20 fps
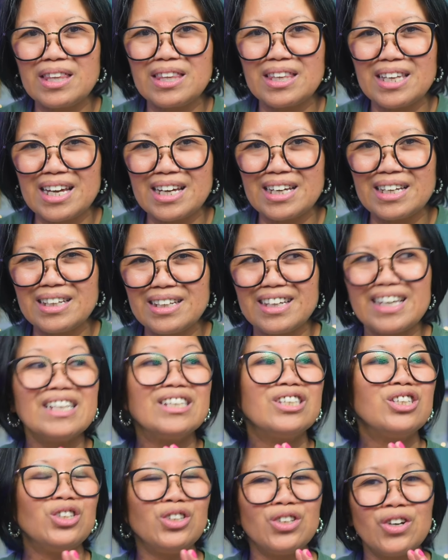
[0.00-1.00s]
thing is
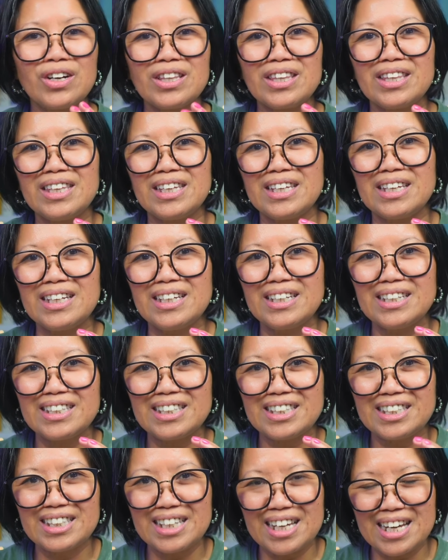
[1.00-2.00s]
not the
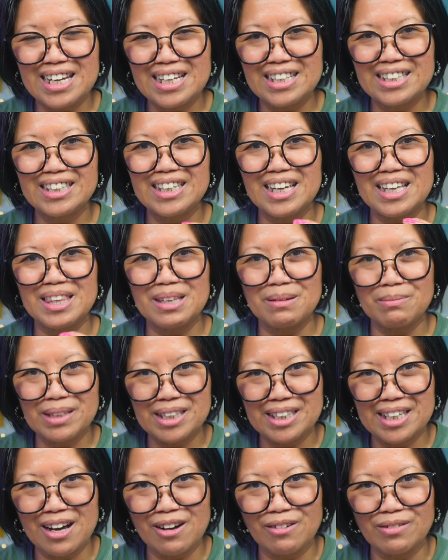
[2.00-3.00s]
scenes
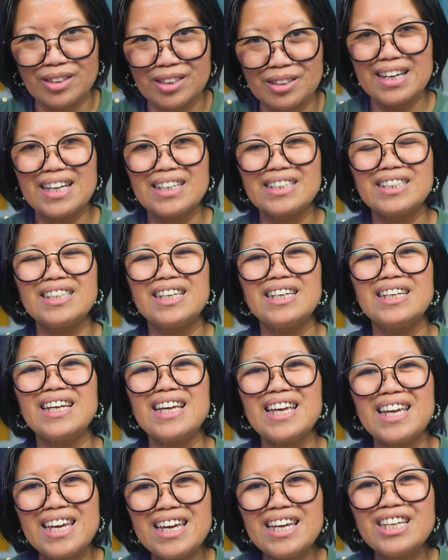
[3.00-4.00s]
themselves. It's that
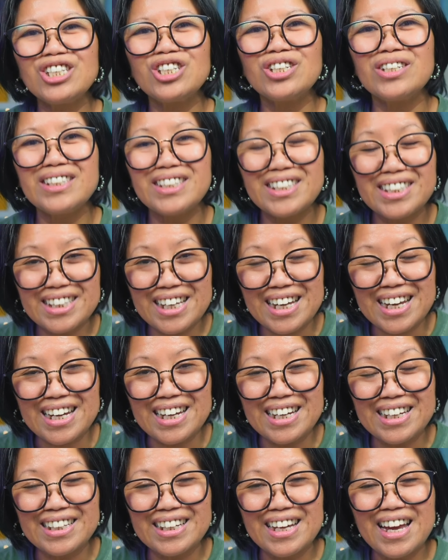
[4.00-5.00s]
each
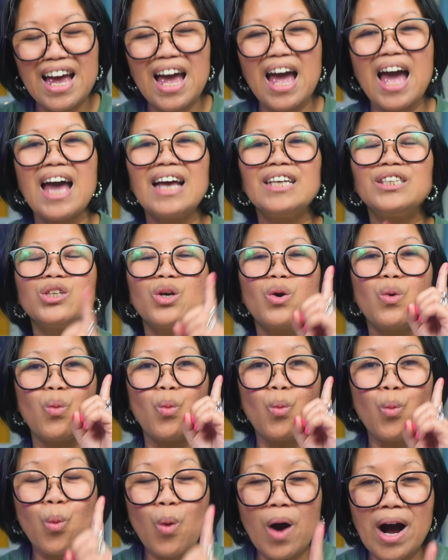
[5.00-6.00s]
scene has
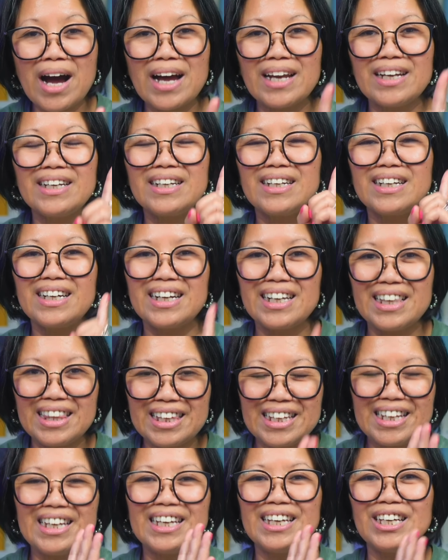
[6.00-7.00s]
one
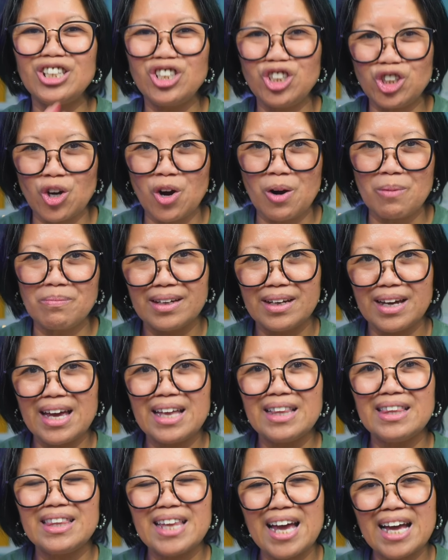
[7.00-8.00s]
clear job,
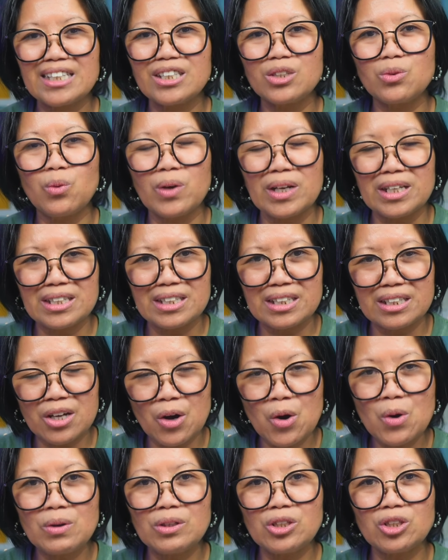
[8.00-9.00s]
and that's what's
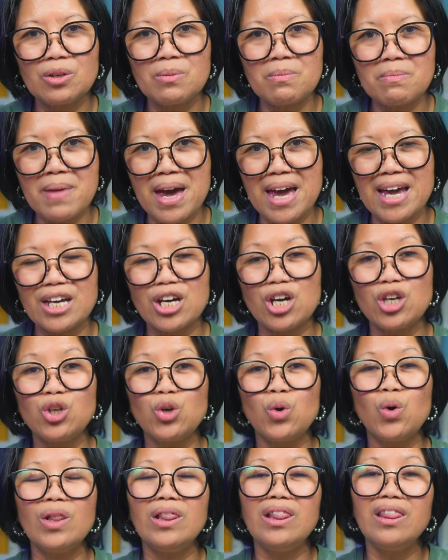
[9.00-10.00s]
going to make
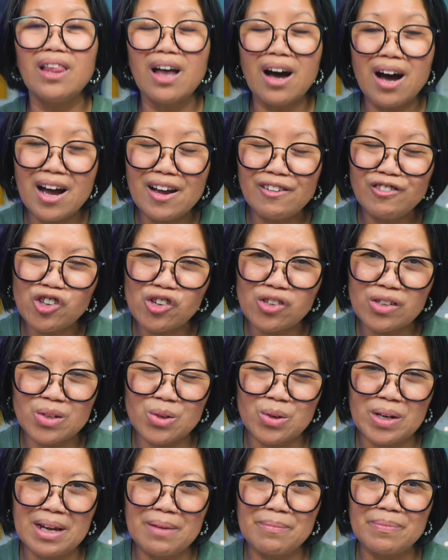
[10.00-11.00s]
your live
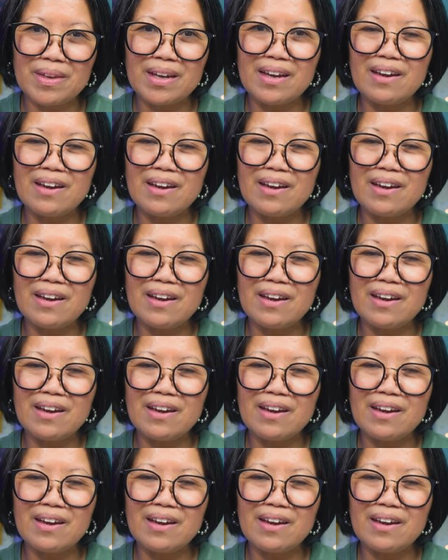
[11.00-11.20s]
stream